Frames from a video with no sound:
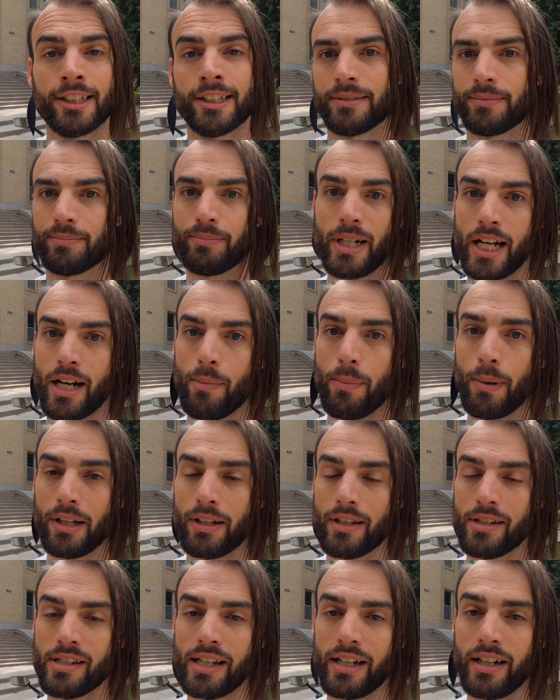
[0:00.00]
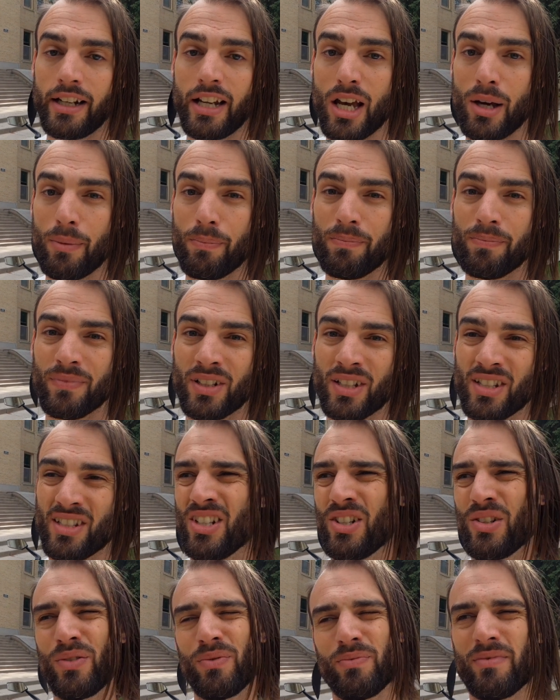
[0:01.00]
might not be able to set it up because,
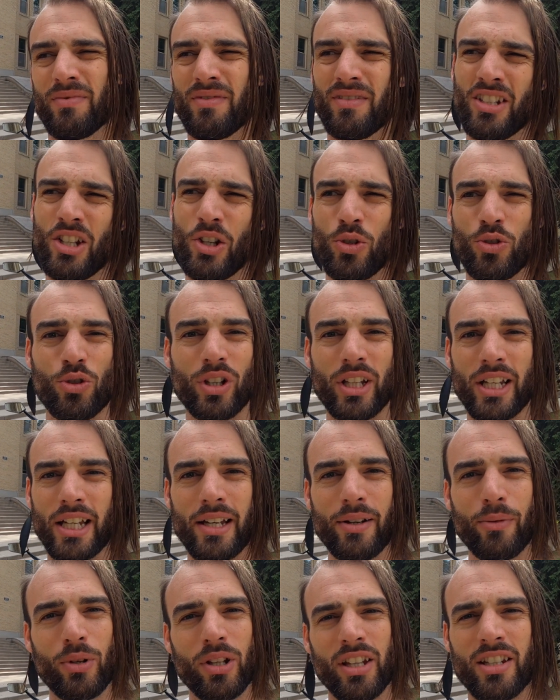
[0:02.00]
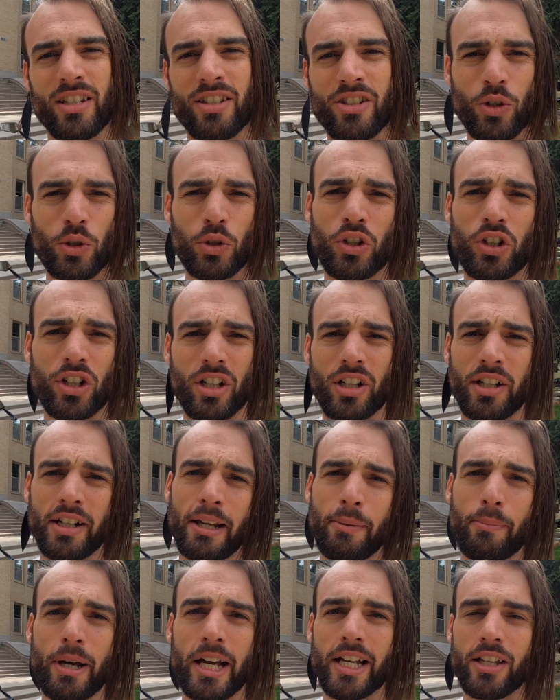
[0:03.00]
you know, usually with a scooter or an
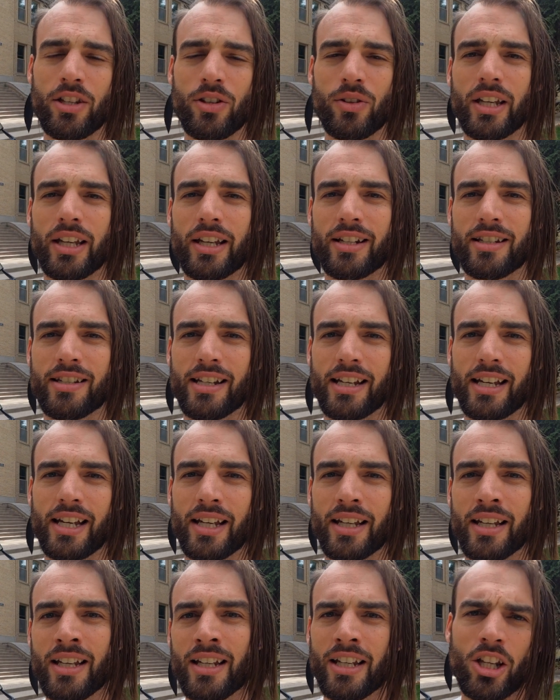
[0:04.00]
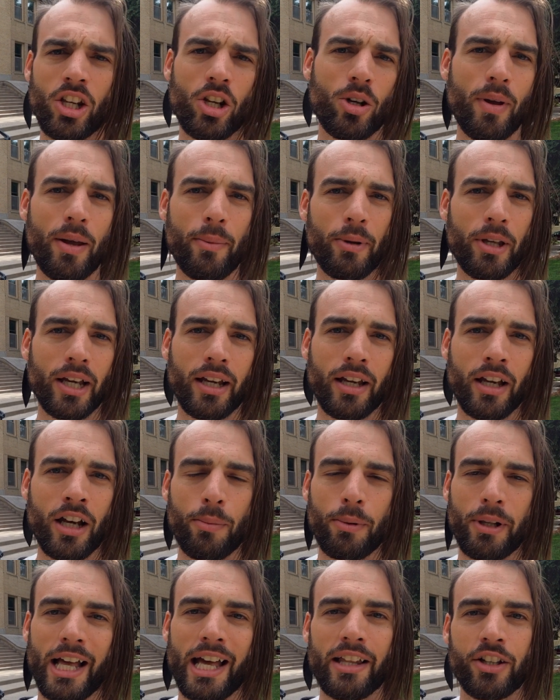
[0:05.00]
e-bike you get you know, maybe like a
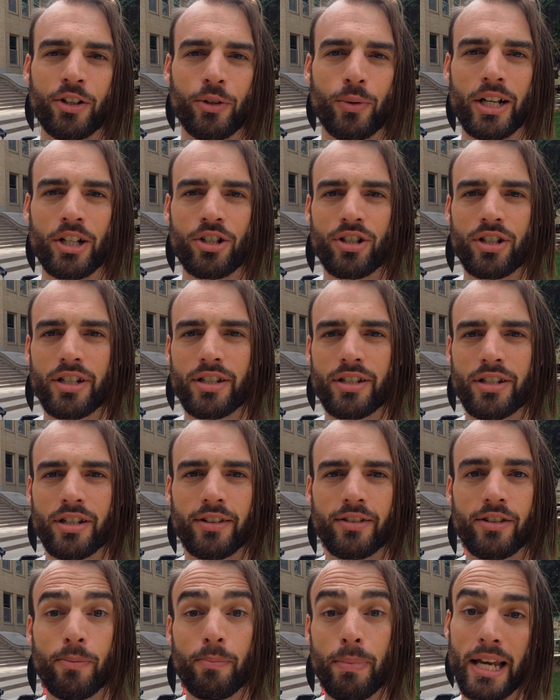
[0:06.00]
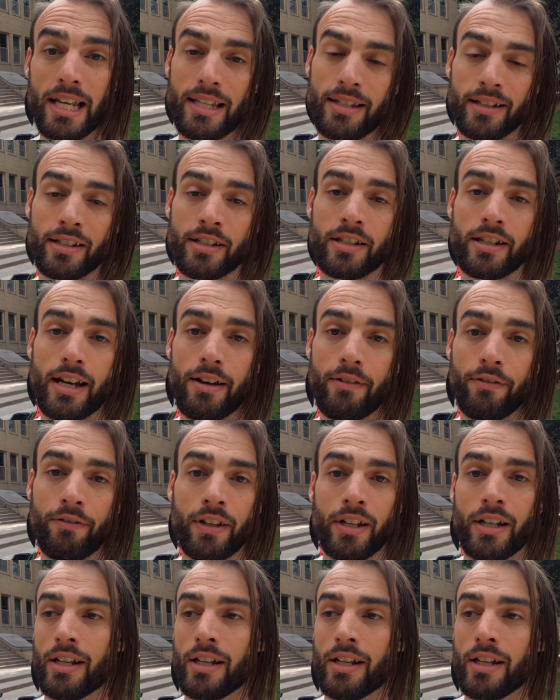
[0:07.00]
couple Allen wrenches, some basic stuff.